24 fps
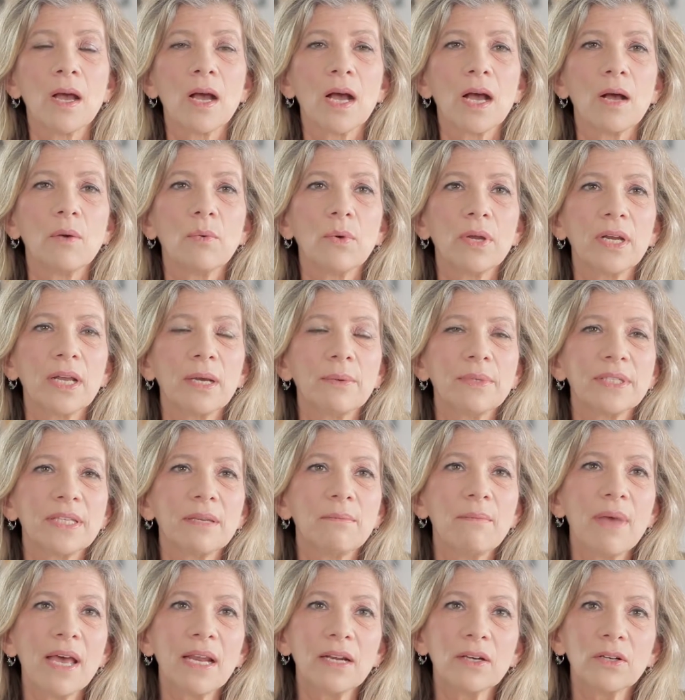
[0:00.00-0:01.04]
When I was in
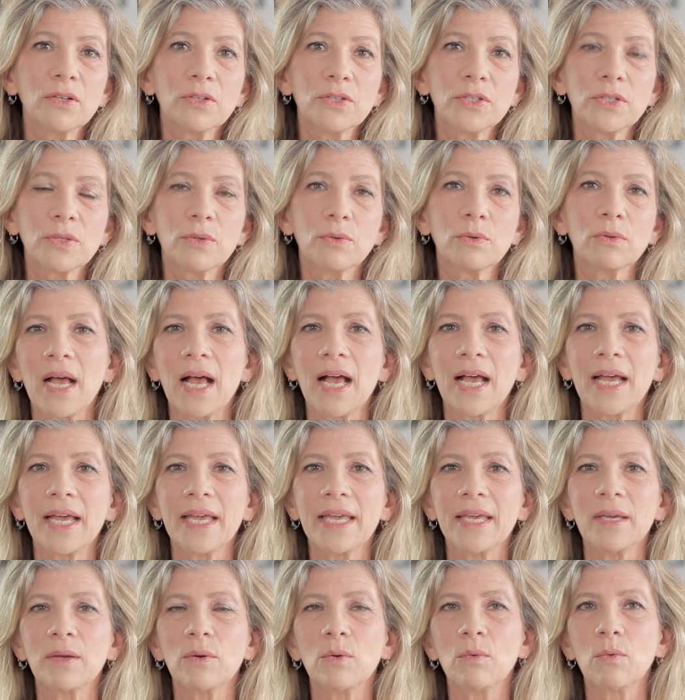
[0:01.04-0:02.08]
medical school,
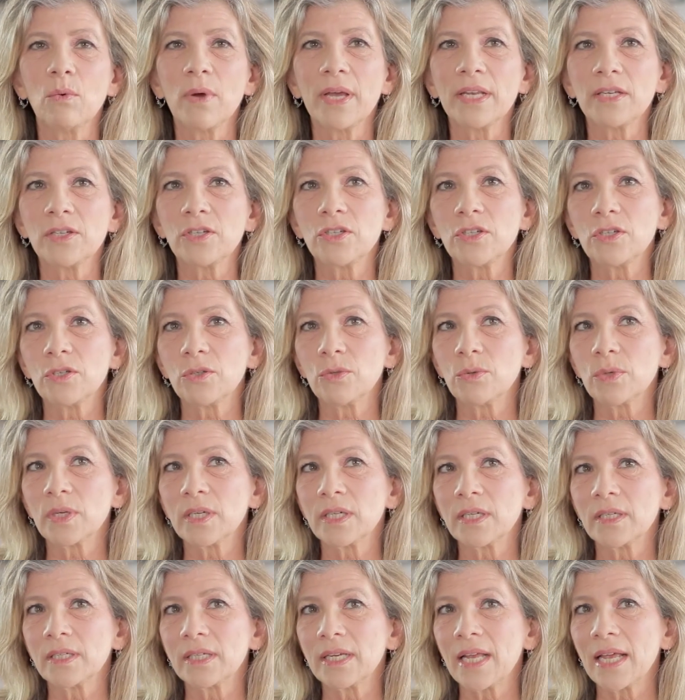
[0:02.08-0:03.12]
I went to
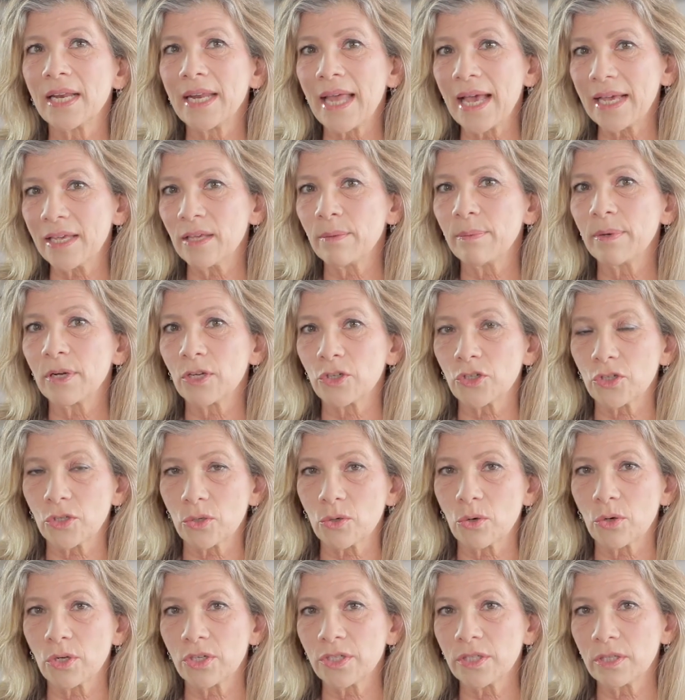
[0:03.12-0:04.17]
an acupuncture
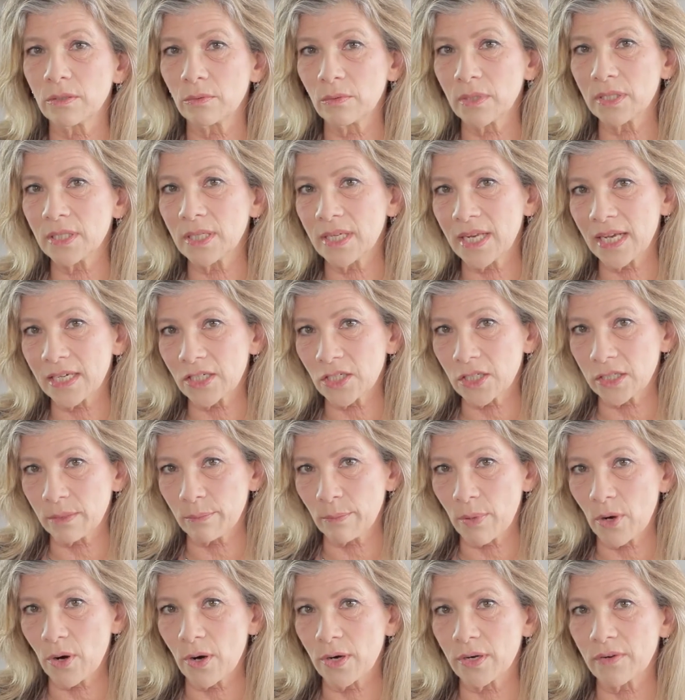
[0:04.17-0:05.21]
course that wasn't actually
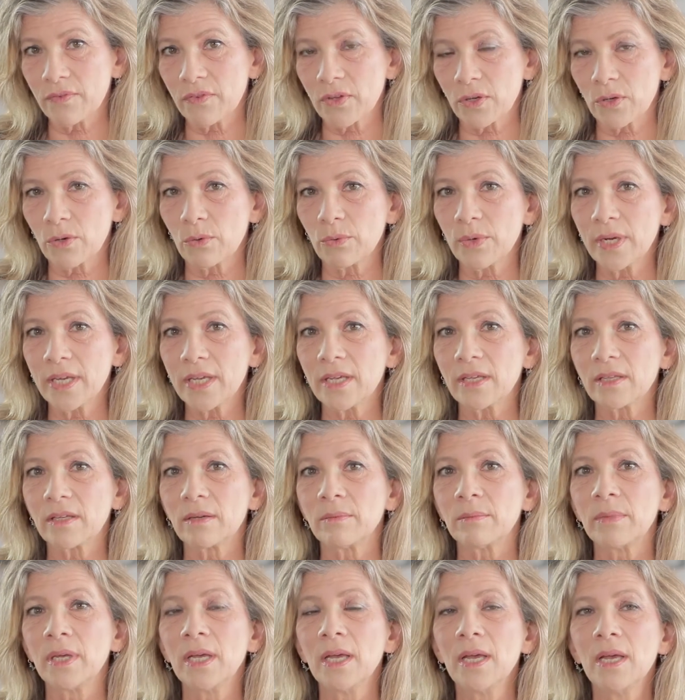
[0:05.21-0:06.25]
part of the
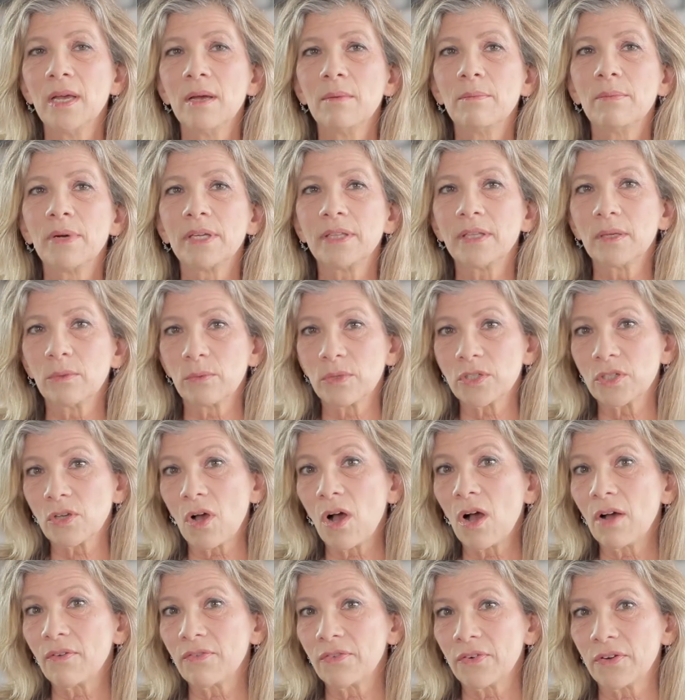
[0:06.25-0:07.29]
curriculum, but that was
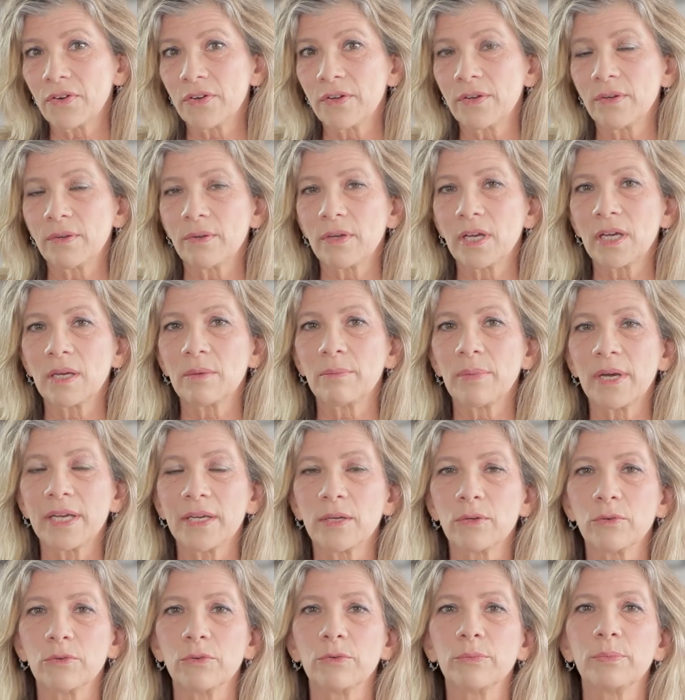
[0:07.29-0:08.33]
offered by a
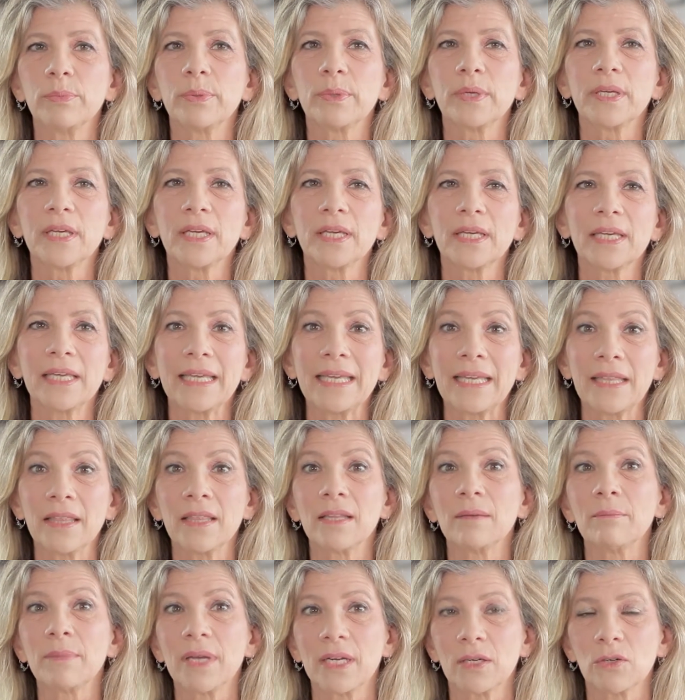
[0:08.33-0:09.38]
group in
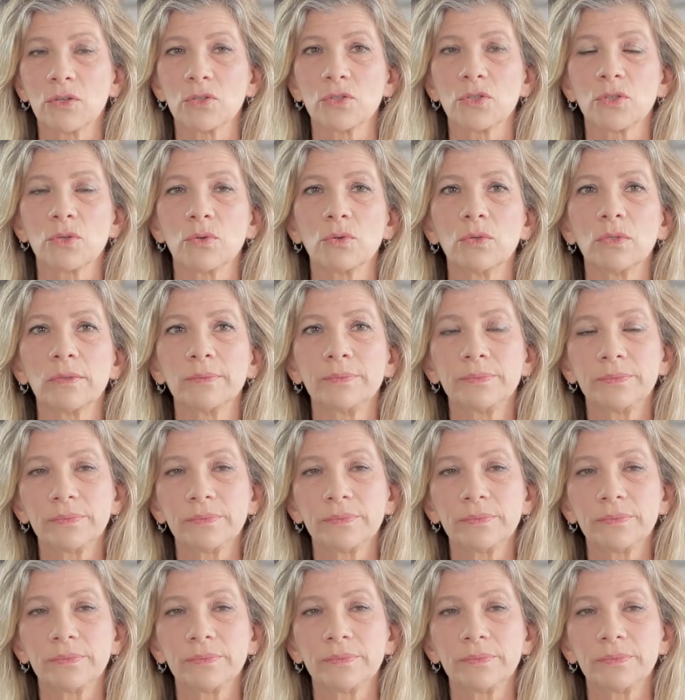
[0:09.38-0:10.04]
the medical school.